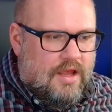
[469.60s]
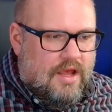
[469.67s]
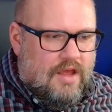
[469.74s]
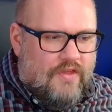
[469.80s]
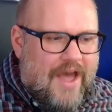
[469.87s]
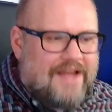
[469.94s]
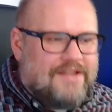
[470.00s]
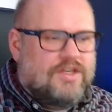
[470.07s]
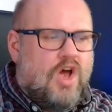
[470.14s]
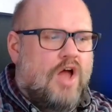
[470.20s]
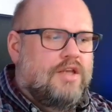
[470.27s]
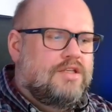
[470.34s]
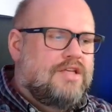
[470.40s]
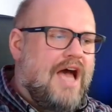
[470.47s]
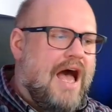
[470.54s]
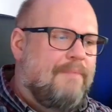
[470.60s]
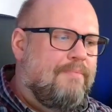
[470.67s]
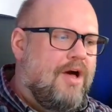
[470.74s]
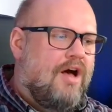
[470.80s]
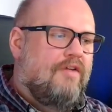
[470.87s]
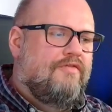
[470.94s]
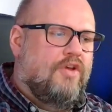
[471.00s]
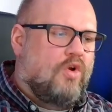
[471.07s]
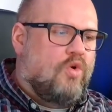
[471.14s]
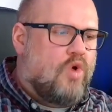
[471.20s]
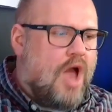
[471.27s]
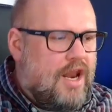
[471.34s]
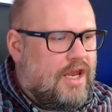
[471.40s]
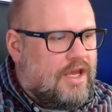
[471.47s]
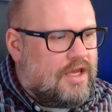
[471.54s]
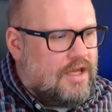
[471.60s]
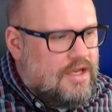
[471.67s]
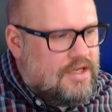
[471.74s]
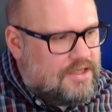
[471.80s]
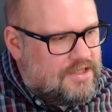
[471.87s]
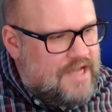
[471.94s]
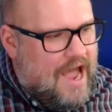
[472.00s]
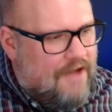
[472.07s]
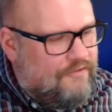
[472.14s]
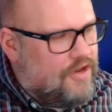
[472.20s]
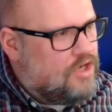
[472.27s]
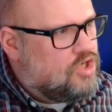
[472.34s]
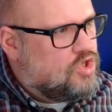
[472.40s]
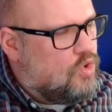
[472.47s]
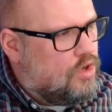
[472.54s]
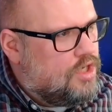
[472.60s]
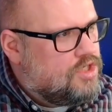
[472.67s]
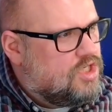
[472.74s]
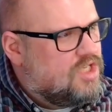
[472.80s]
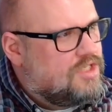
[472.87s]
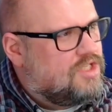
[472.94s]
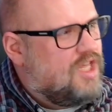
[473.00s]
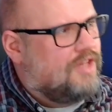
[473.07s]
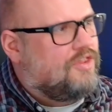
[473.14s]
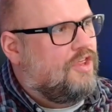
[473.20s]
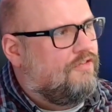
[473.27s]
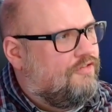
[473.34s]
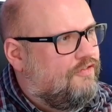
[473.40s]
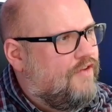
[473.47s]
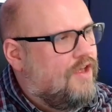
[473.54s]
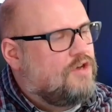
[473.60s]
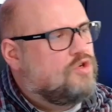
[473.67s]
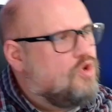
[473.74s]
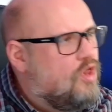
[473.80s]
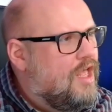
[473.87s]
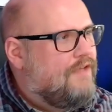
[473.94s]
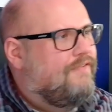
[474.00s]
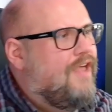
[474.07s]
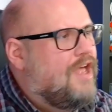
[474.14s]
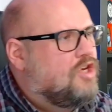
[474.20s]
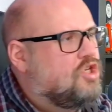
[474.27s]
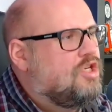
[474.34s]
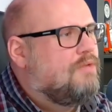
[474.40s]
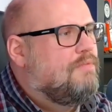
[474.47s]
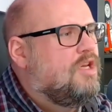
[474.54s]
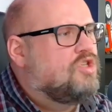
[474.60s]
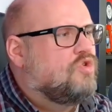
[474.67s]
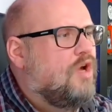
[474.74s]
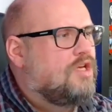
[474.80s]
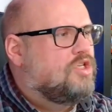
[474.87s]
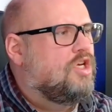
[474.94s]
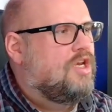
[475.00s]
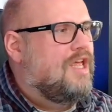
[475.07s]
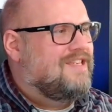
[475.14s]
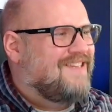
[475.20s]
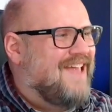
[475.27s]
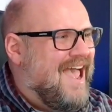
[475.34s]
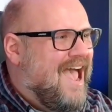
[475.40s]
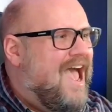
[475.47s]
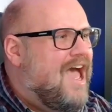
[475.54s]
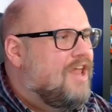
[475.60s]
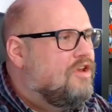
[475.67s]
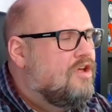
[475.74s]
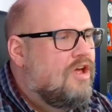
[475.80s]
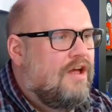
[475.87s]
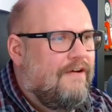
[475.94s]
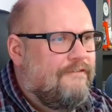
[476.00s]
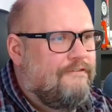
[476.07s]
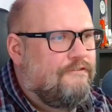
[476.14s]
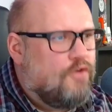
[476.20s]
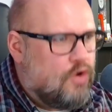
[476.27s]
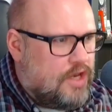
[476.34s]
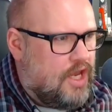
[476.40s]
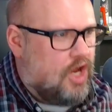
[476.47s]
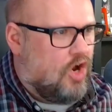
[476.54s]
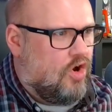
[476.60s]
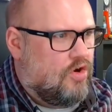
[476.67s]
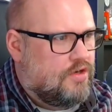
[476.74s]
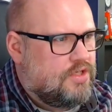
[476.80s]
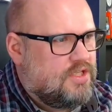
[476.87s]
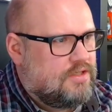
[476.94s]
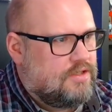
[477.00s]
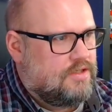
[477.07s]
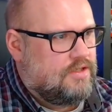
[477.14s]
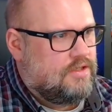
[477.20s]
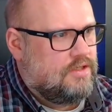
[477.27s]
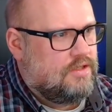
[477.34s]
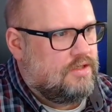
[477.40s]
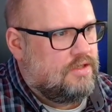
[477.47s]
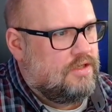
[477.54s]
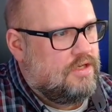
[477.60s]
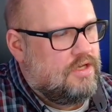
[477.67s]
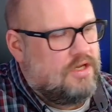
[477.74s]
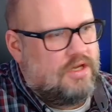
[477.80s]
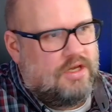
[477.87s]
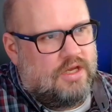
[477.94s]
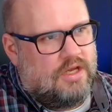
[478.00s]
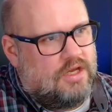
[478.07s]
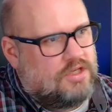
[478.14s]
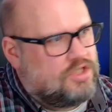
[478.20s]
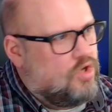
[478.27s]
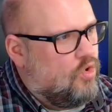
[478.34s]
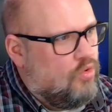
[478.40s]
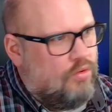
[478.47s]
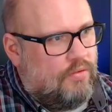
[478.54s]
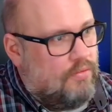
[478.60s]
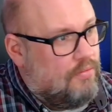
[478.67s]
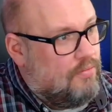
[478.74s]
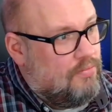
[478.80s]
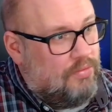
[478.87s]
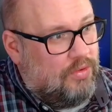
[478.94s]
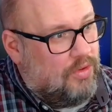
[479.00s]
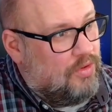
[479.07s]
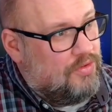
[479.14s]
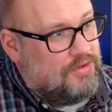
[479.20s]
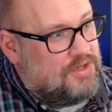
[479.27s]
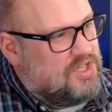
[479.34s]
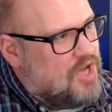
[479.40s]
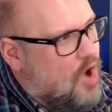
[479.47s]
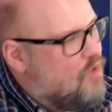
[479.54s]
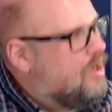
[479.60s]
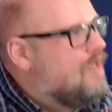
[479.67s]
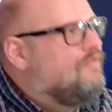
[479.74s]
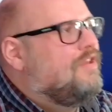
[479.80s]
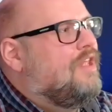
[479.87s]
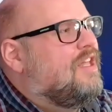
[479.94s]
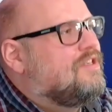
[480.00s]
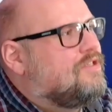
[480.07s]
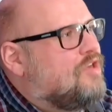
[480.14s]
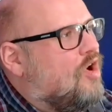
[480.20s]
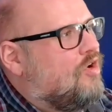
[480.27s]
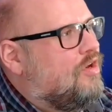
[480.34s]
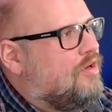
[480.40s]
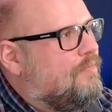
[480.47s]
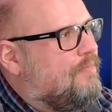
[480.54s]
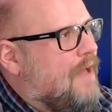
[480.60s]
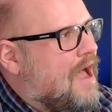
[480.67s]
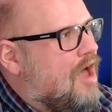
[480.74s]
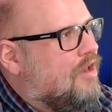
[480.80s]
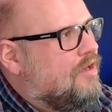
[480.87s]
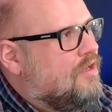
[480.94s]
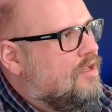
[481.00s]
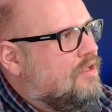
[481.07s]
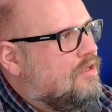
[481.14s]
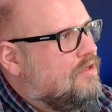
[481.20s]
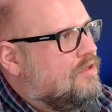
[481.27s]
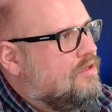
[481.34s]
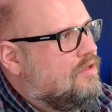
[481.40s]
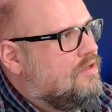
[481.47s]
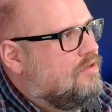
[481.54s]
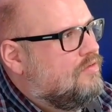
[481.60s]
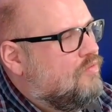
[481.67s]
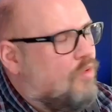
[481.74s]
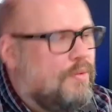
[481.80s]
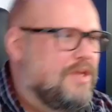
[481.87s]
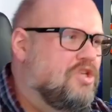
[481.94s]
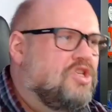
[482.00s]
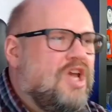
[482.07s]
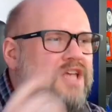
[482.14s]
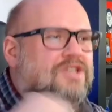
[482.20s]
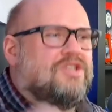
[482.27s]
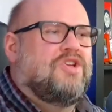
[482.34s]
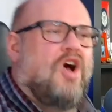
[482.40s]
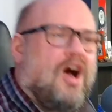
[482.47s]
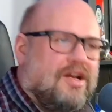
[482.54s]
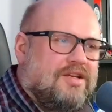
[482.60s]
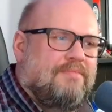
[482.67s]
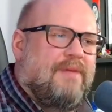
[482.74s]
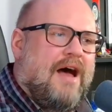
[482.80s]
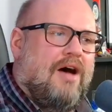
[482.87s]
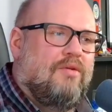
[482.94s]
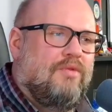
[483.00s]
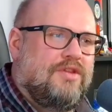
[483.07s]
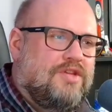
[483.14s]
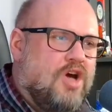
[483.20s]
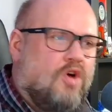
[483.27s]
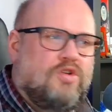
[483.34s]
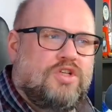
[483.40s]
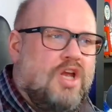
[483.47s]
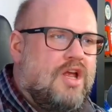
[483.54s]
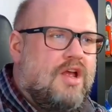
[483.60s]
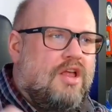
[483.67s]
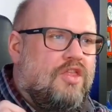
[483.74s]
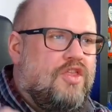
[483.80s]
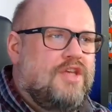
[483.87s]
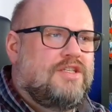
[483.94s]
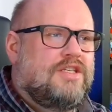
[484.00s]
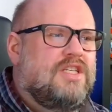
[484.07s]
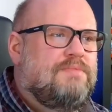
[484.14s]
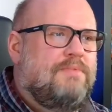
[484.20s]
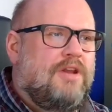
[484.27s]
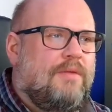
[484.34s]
That's on top of the chronic staffing shortages that the Federal Aviation Administration has had for years. So don't even get started about what we just talked about with DOGE. This has been a